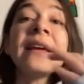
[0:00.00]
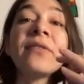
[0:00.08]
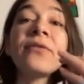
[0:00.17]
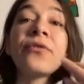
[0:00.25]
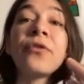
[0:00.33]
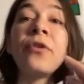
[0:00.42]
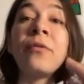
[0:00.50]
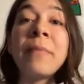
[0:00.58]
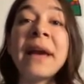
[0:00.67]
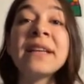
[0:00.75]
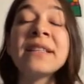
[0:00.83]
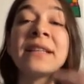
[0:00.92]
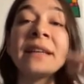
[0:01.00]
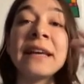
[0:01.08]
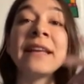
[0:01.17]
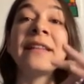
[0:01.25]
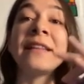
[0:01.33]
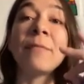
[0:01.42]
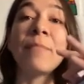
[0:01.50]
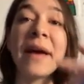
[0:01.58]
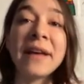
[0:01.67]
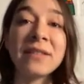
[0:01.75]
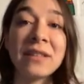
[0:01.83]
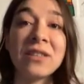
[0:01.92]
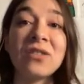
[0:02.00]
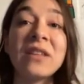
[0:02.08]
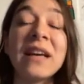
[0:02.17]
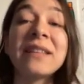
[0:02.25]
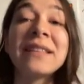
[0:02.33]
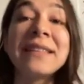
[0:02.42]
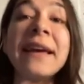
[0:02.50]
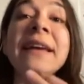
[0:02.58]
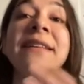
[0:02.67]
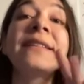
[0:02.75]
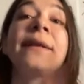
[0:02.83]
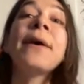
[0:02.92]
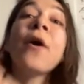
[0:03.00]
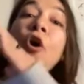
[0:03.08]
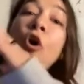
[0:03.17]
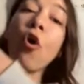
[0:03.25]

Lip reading: information in the passage that says the